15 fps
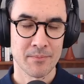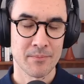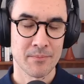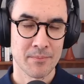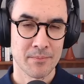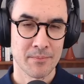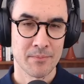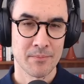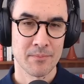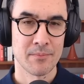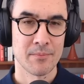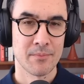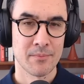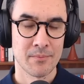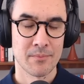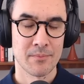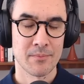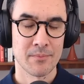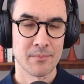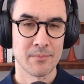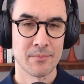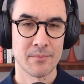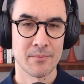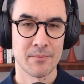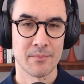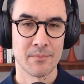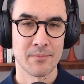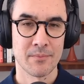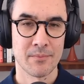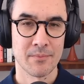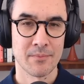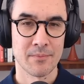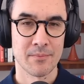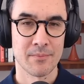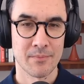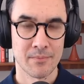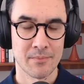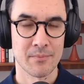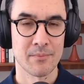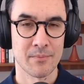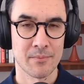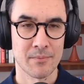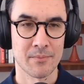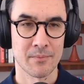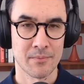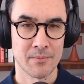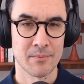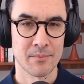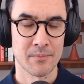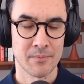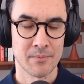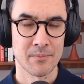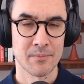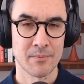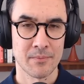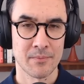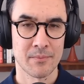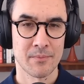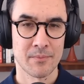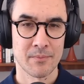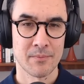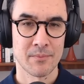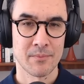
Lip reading: (silent)